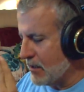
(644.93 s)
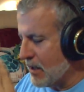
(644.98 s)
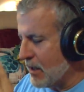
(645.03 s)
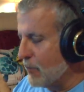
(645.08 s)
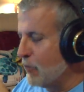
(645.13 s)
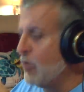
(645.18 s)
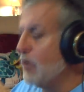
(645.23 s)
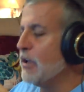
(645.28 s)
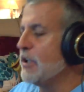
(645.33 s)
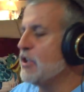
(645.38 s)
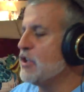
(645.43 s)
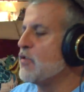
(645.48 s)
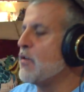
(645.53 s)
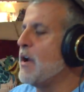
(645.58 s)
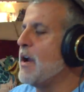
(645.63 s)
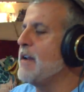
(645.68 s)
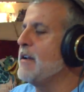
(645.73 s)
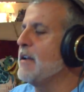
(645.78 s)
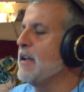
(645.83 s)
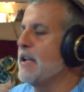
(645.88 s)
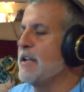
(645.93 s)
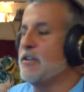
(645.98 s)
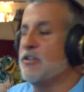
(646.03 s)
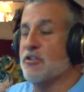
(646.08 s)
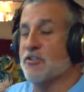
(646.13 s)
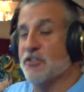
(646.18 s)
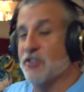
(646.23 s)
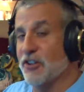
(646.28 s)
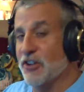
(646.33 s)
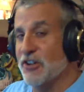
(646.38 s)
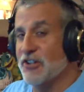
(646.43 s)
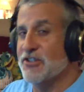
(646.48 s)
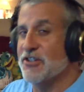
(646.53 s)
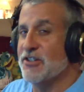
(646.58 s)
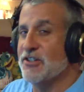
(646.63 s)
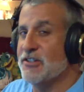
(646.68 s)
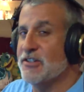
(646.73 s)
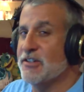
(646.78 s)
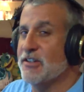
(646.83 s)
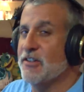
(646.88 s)
i'm really trying to like just
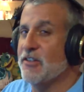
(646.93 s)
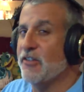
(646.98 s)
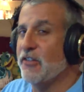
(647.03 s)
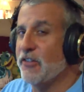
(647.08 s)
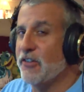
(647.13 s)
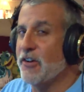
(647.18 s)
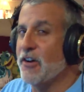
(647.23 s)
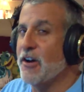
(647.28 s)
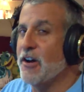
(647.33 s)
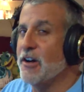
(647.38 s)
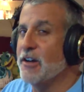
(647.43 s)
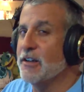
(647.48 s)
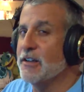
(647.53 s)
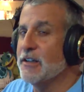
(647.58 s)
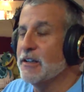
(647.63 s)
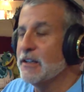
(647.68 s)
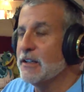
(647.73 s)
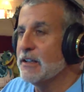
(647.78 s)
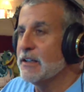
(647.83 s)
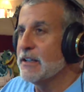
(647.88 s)
listen to the song